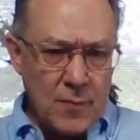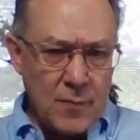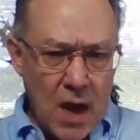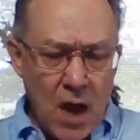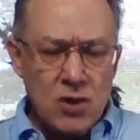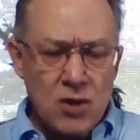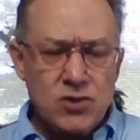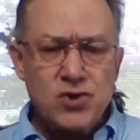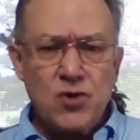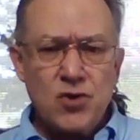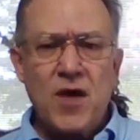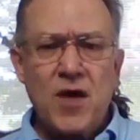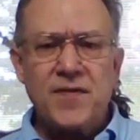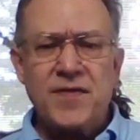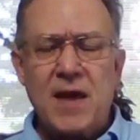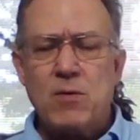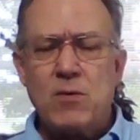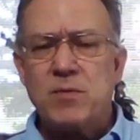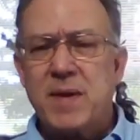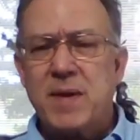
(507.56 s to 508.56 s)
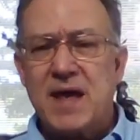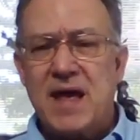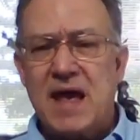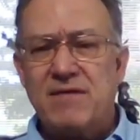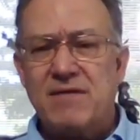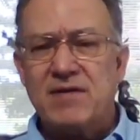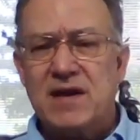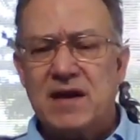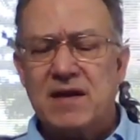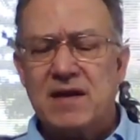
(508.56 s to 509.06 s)
I also thought that would be a
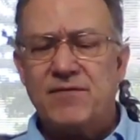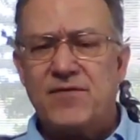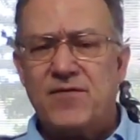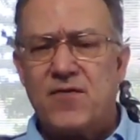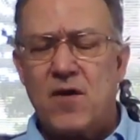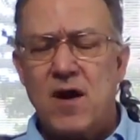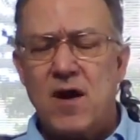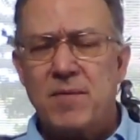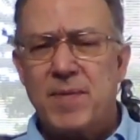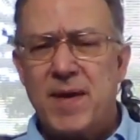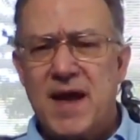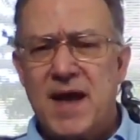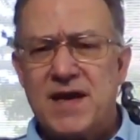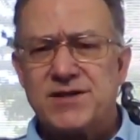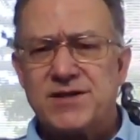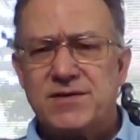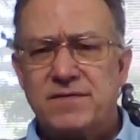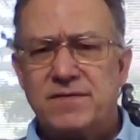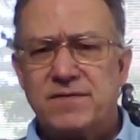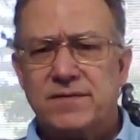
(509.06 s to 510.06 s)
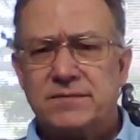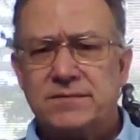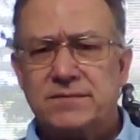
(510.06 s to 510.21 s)
heavy lift for OnPassive.